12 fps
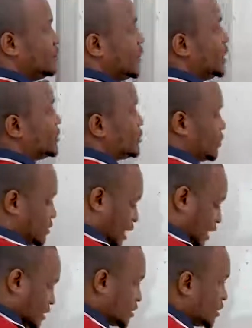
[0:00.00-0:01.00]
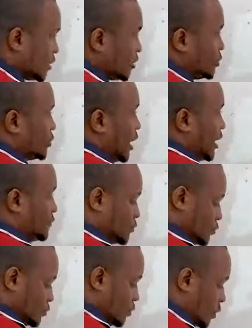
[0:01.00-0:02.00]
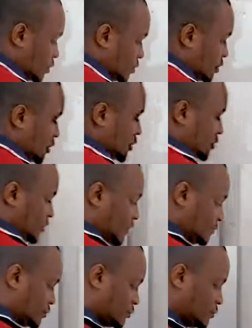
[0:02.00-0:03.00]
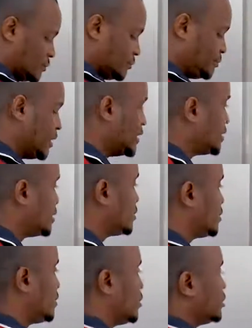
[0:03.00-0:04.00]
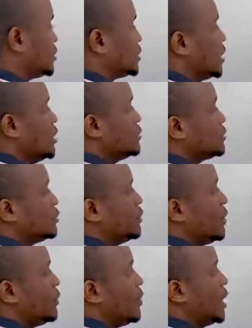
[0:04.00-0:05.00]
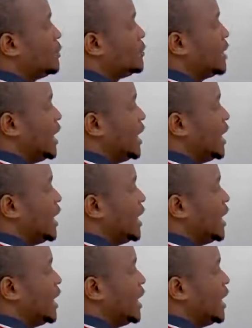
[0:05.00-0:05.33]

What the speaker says: based on that. You have to do what? You have to place it in the logic. So number one, we